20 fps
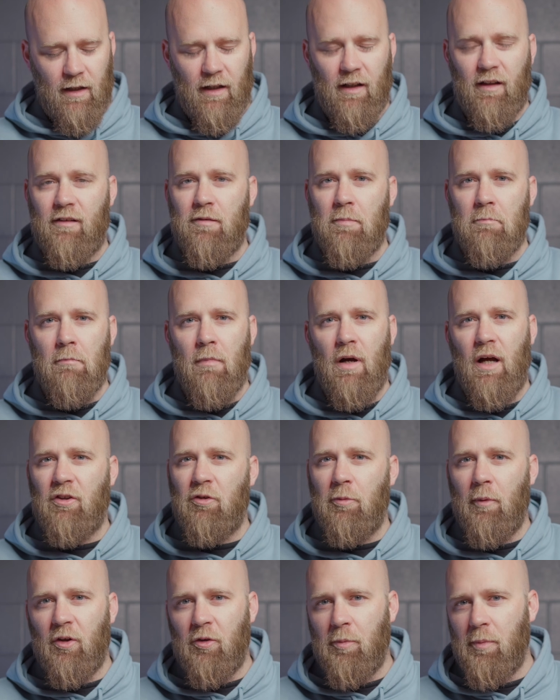It's
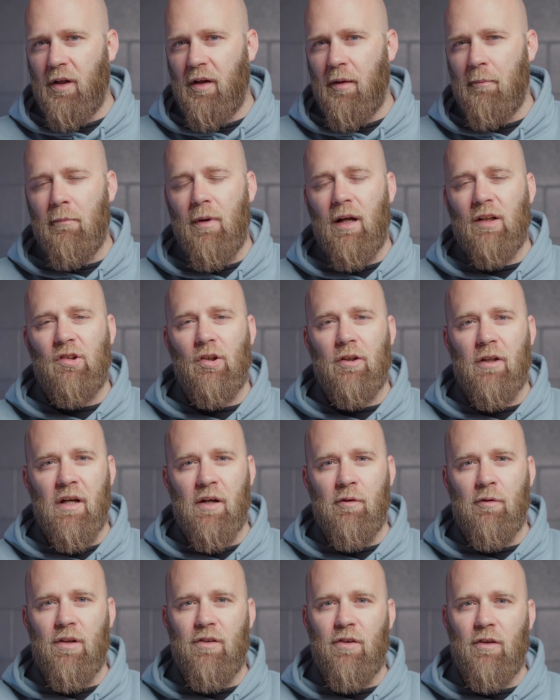much better, much
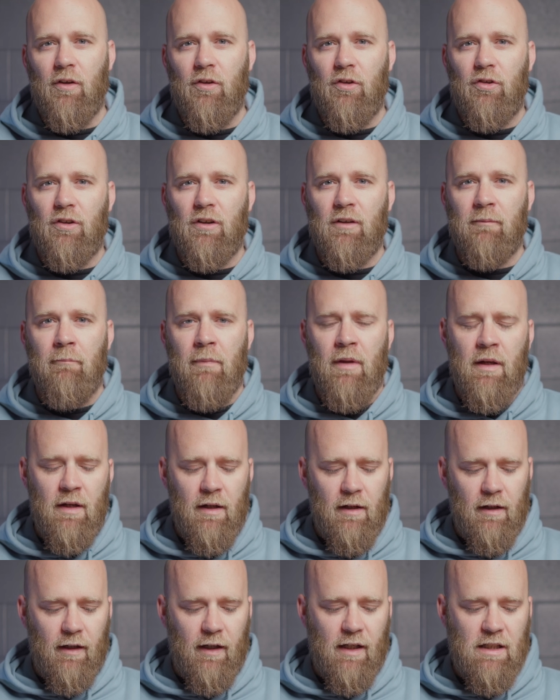higher resolution.
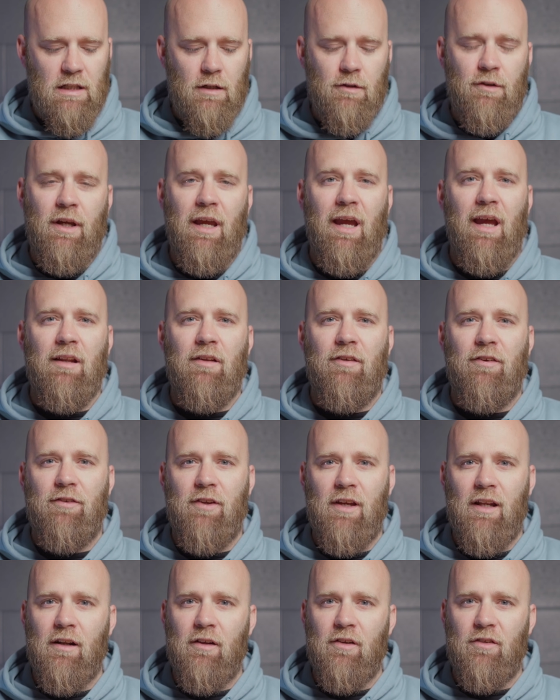You can
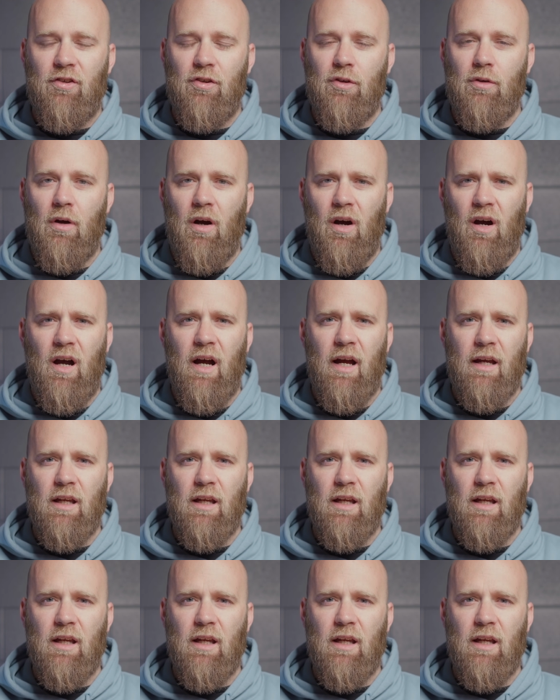set it to high